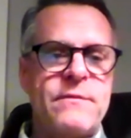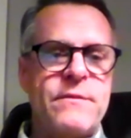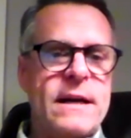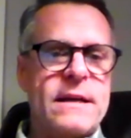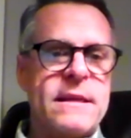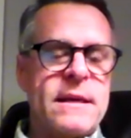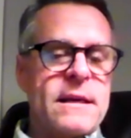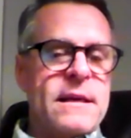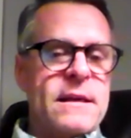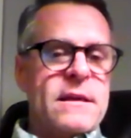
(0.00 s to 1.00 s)
In fact,
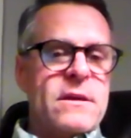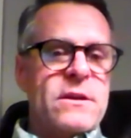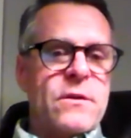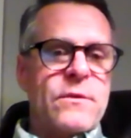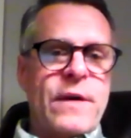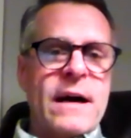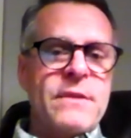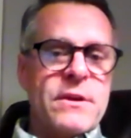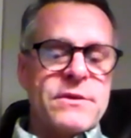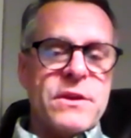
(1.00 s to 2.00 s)
5
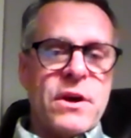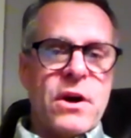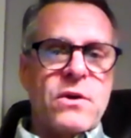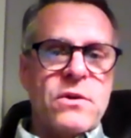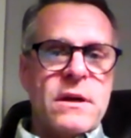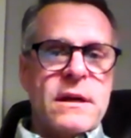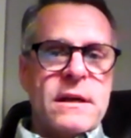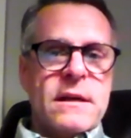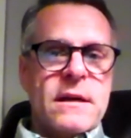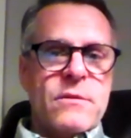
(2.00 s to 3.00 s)
years ago,
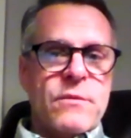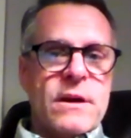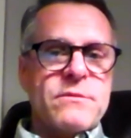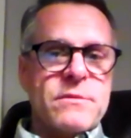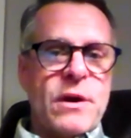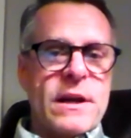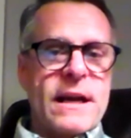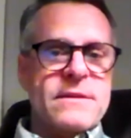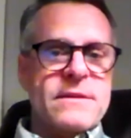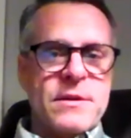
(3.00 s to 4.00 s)
Rex was pointing
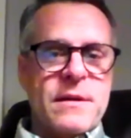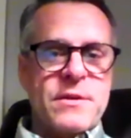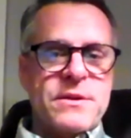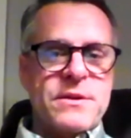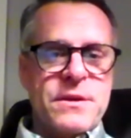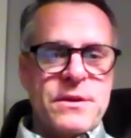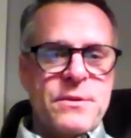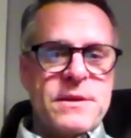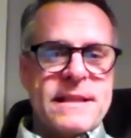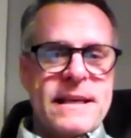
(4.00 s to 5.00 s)
out some of the numbers you
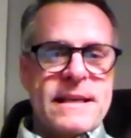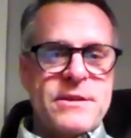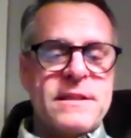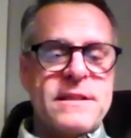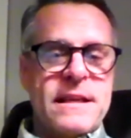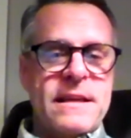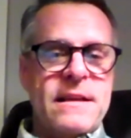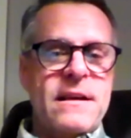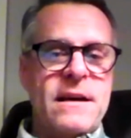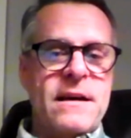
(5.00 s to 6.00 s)
would see just in,